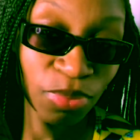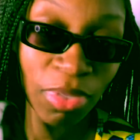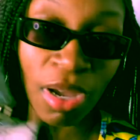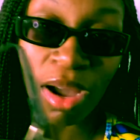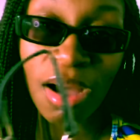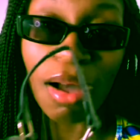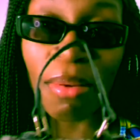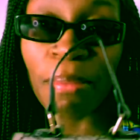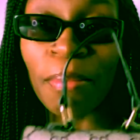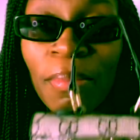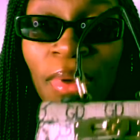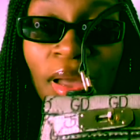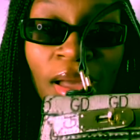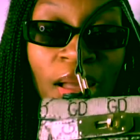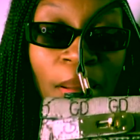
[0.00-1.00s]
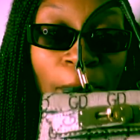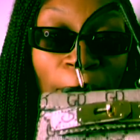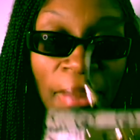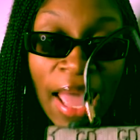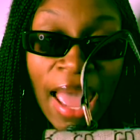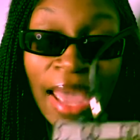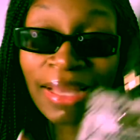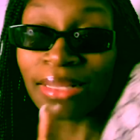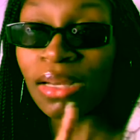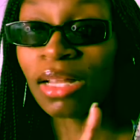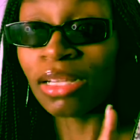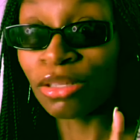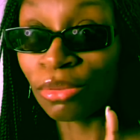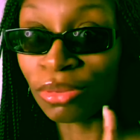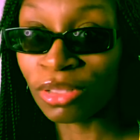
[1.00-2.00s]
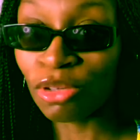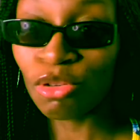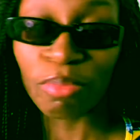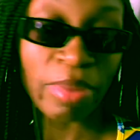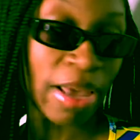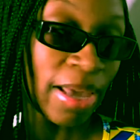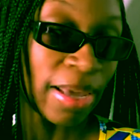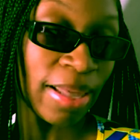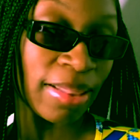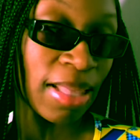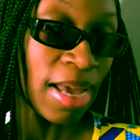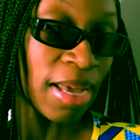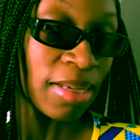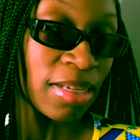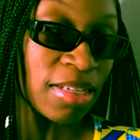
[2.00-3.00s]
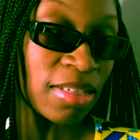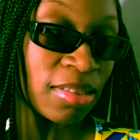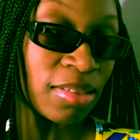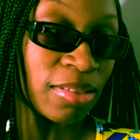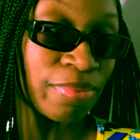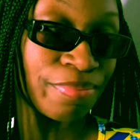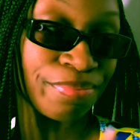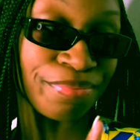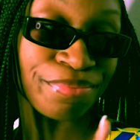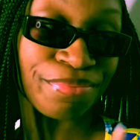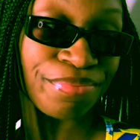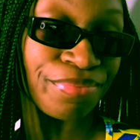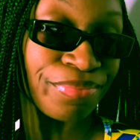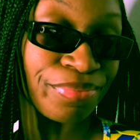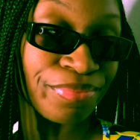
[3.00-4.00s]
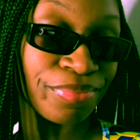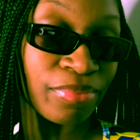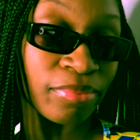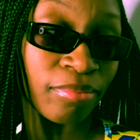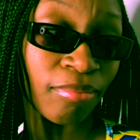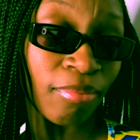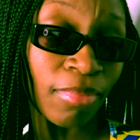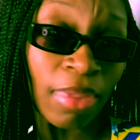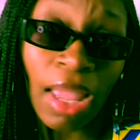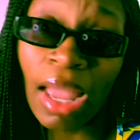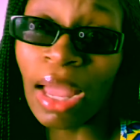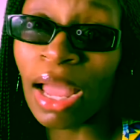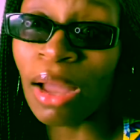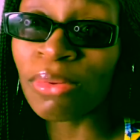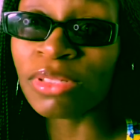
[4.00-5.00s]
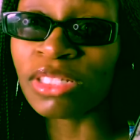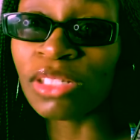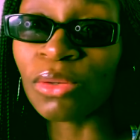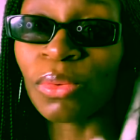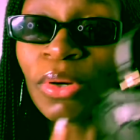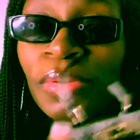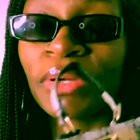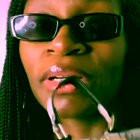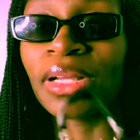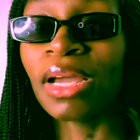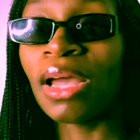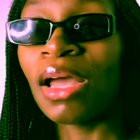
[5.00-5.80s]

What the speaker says: bag, a little cute bag at that, because I would still wear it.